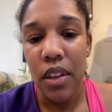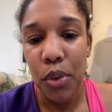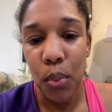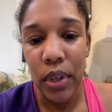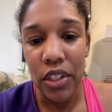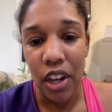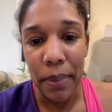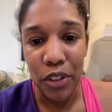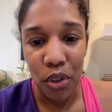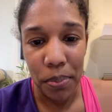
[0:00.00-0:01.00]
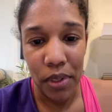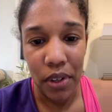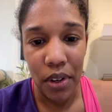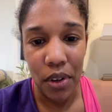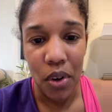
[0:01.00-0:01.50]
three shopping trips
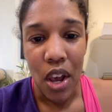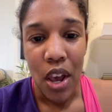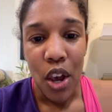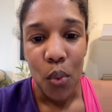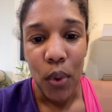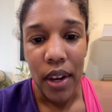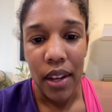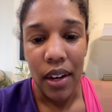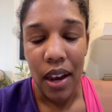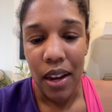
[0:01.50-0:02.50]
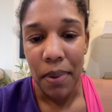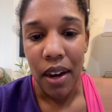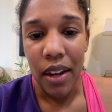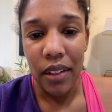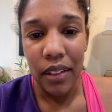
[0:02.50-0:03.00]
ago when I
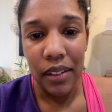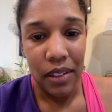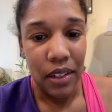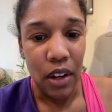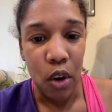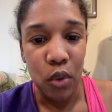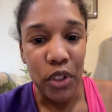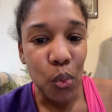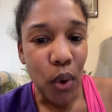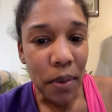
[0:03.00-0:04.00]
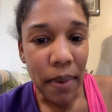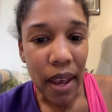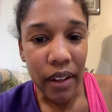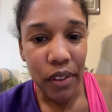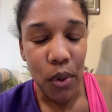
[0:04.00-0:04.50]
bought you know, just one
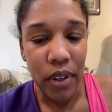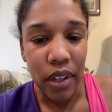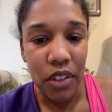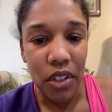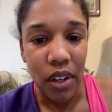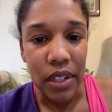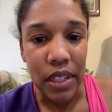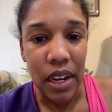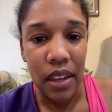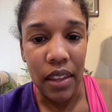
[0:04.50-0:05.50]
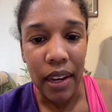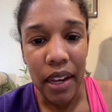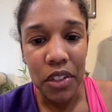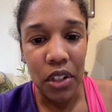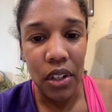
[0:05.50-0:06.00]
bag of coconut chunks. And the
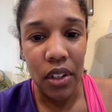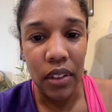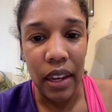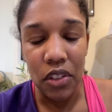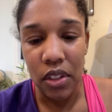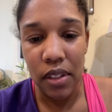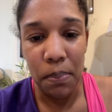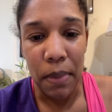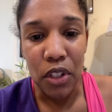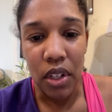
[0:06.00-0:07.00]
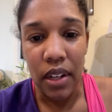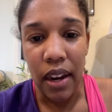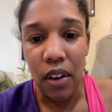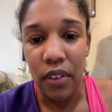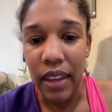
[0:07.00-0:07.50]
cashier, like, just mentioned
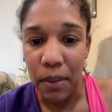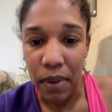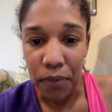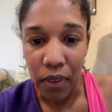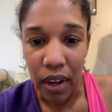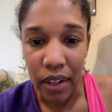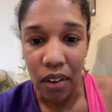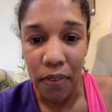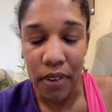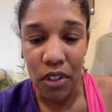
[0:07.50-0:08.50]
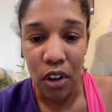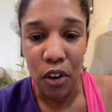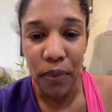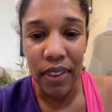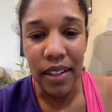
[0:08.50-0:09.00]
how they had been flying off the
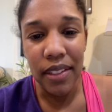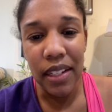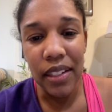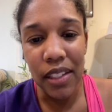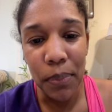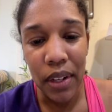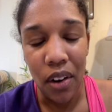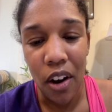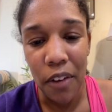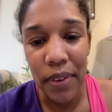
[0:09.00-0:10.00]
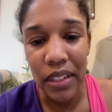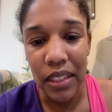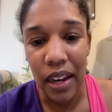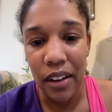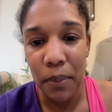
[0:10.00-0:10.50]
shelf. And that set something off
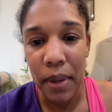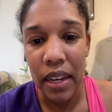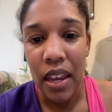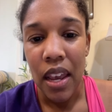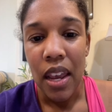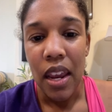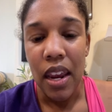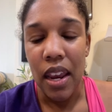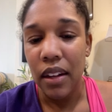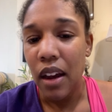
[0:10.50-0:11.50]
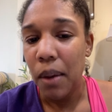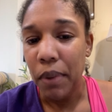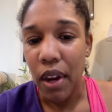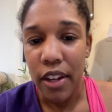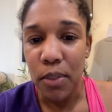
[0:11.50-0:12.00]
inside of me and um,
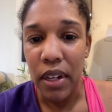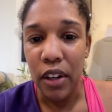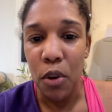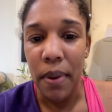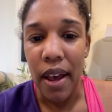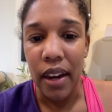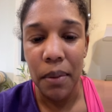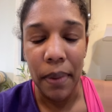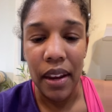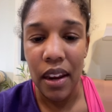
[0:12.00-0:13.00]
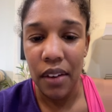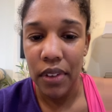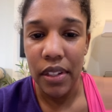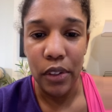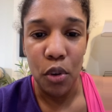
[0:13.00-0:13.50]
caused me to go back and buy every
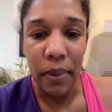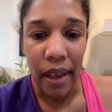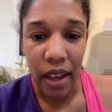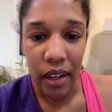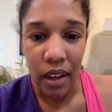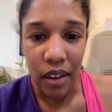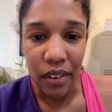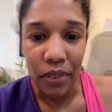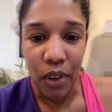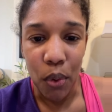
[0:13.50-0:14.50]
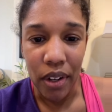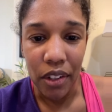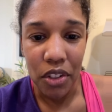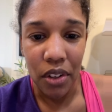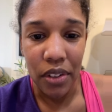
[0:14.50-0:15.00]
single bag of
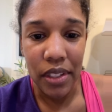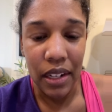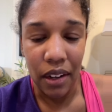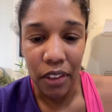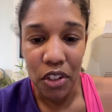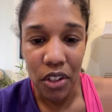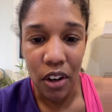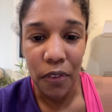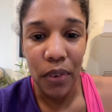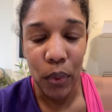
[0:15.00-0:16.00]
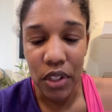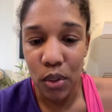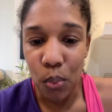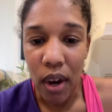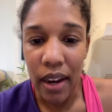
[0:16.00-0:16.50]
coconut chunks sitting on the shelf, which
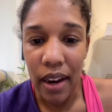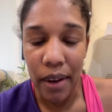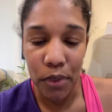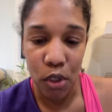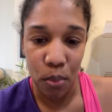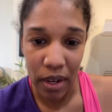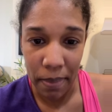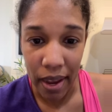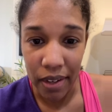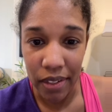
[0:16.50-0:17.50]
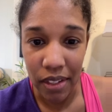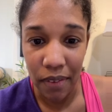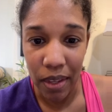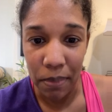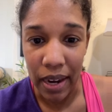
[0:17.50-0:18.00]
is why I have so many bags
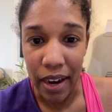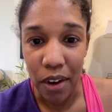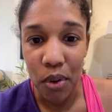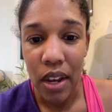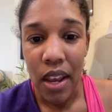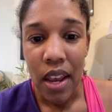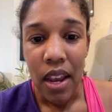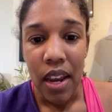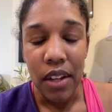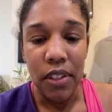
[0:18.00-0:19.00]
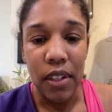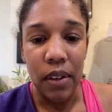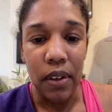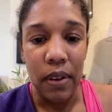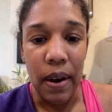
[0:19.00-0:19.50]
of them now. And
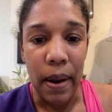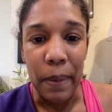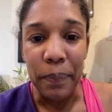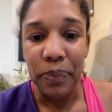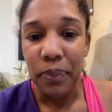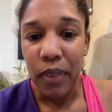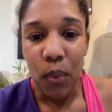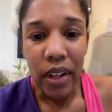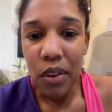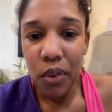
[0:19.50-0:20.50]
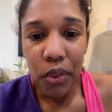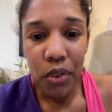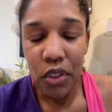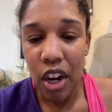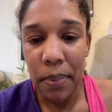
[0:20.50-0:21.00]
so um, when I go
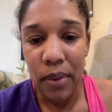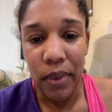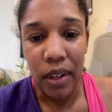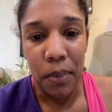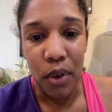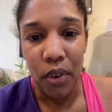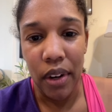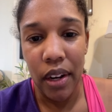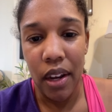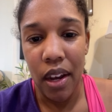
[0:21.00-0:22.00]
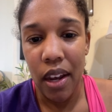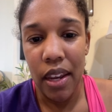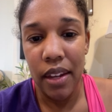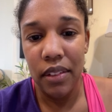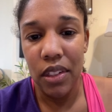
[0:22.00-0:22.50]
grocery shopping when I'm hungry,
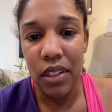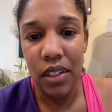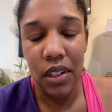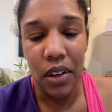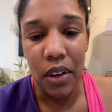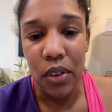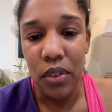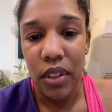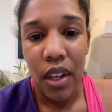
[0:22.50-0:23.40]
I just, you know,